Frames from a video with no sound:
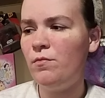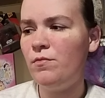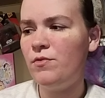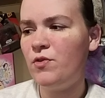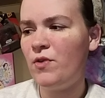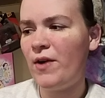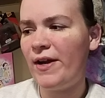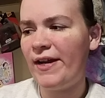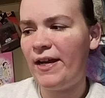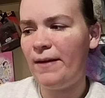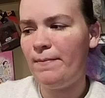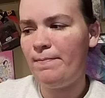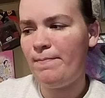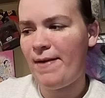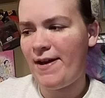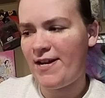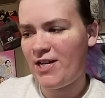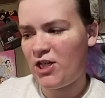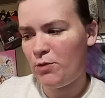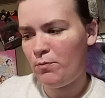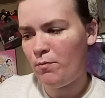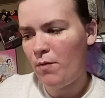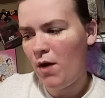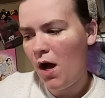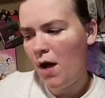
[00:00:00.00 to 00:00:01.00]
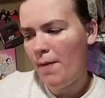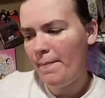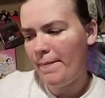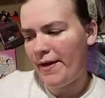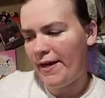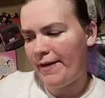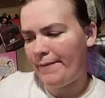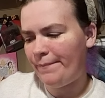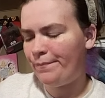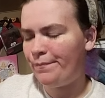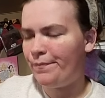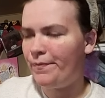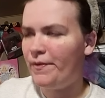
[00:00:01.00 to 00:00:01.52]
so I can match
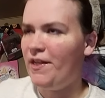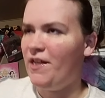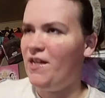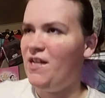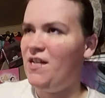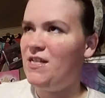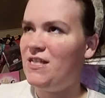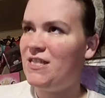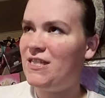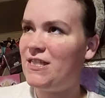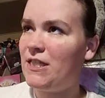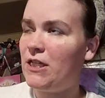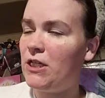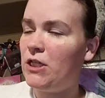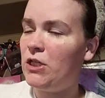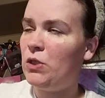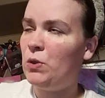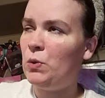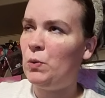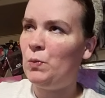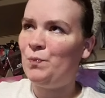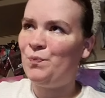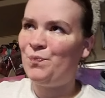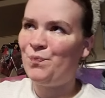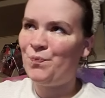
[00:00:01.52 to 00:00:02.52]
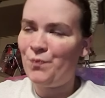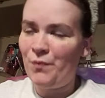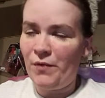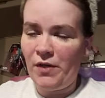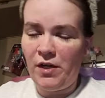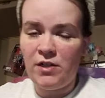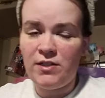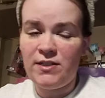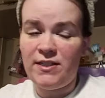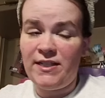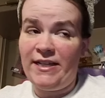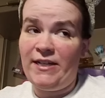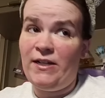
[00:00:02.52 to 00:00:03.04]
mommy. So
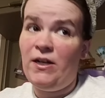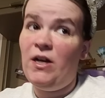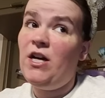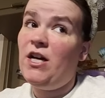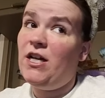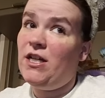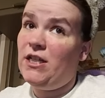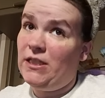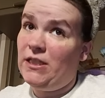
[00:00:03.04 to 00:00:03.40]
I was like,